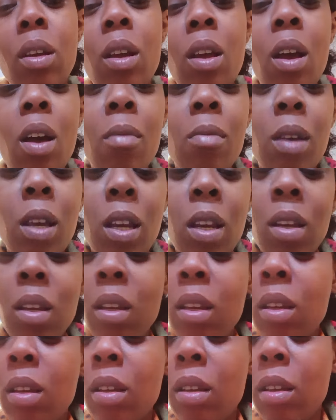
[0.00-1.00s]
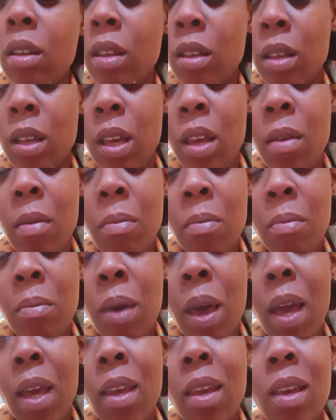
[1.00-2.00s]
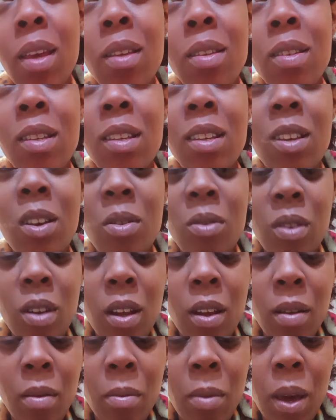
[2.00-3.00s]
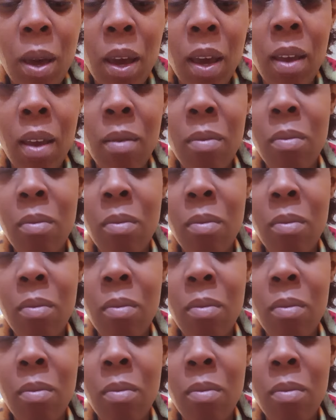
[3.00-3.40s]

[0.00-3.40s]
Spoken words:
I'm getting back into your love, babe.